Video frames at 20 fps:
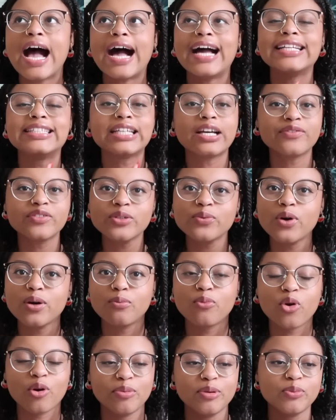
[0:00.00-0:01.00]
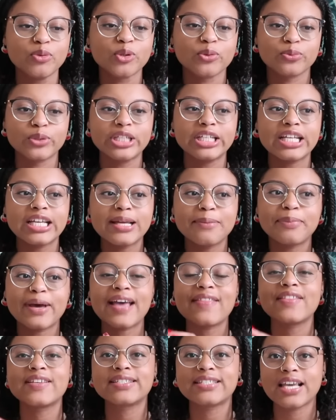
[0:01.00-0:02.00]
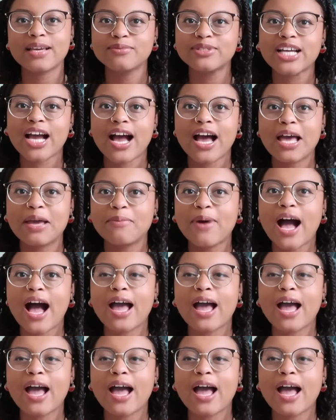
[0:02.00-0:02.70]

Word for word: I definitely want more people to read it, but at the same time,